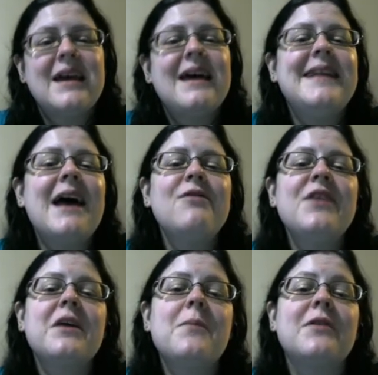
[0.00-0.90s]
Now think
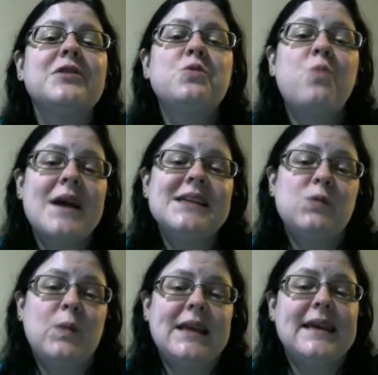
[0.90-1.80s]
about a twice
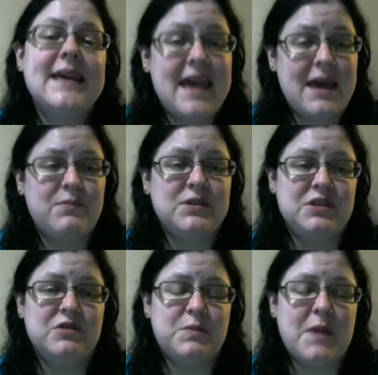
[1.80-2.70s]
weekly campus
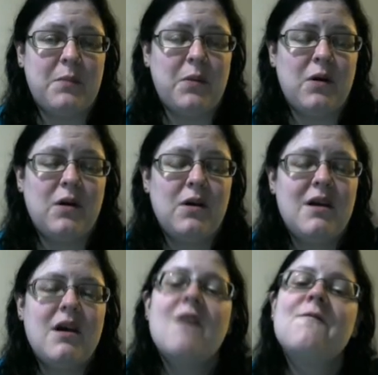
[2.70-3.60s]
newspaper,
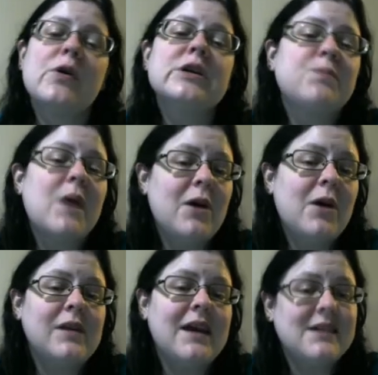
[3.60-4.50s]
focused
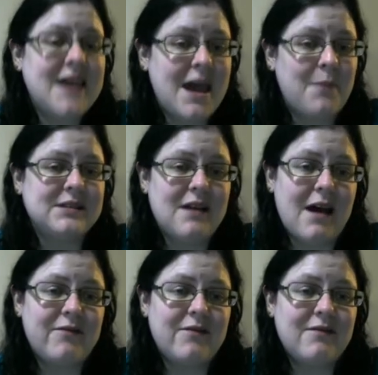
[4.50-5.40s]
primarily on campus
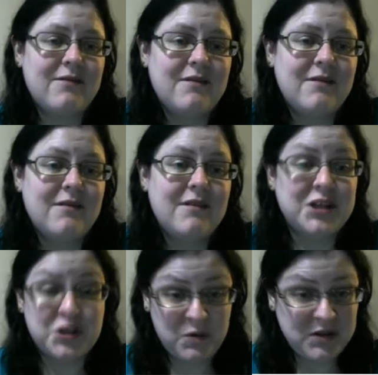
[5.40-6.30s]
life. A
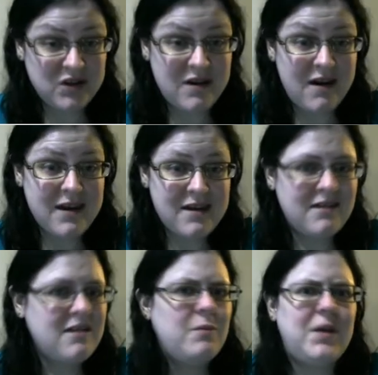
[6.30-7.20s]
tuition hike?
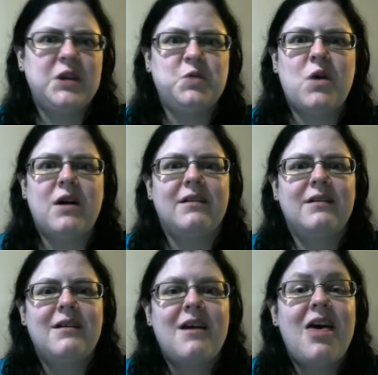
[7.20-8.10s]
Page one.
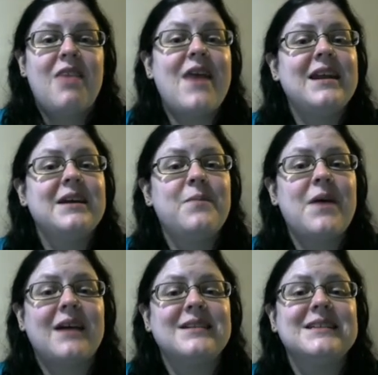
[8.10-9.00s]
That
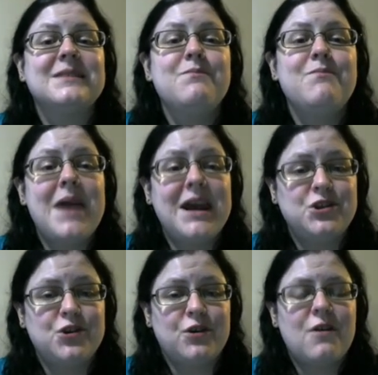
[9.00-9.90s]
impact is
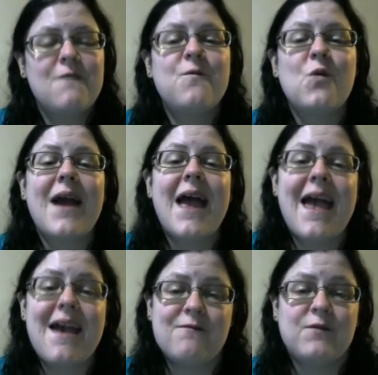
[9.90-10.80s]
major for
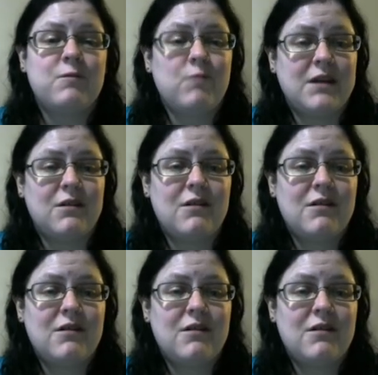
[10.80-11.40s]
every reader.